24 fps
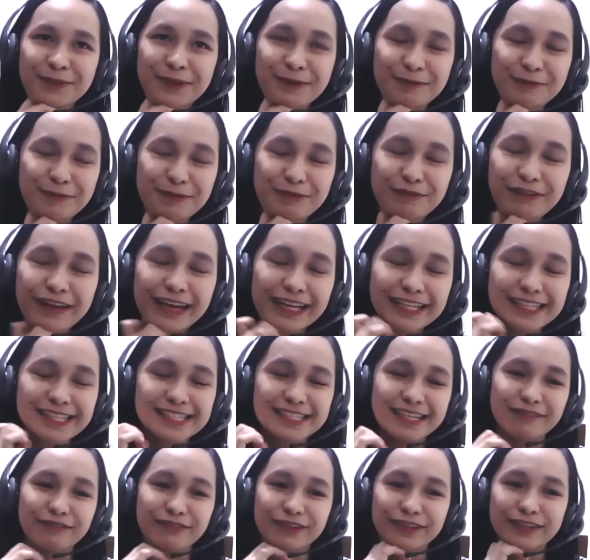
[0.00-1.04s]
We've had
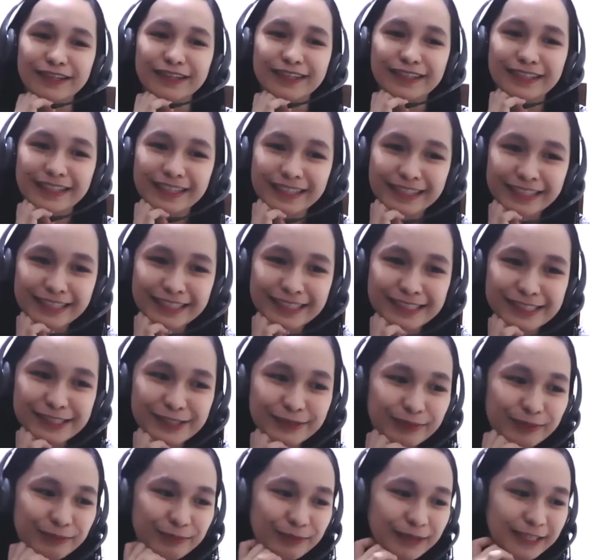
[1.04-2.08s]
several.
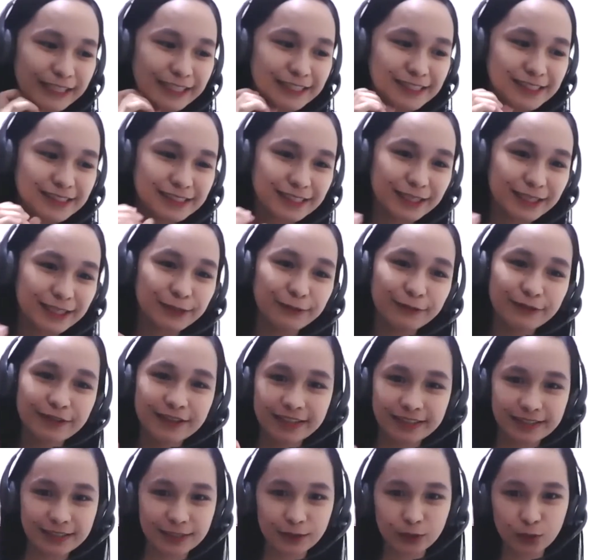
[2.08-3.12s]
So maybe I could start with
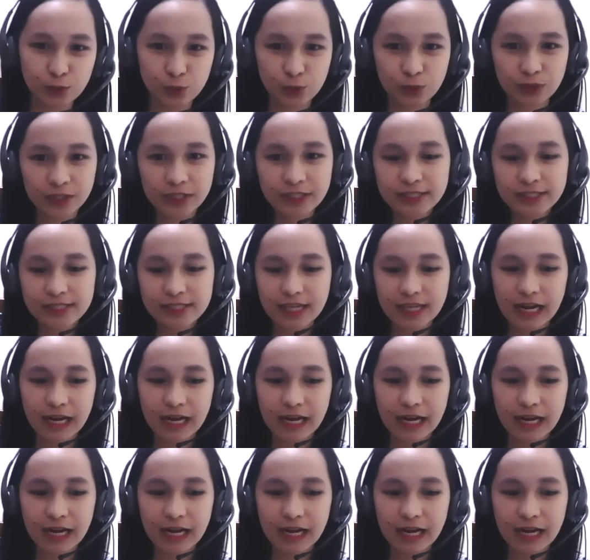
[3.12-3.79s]
like the tools.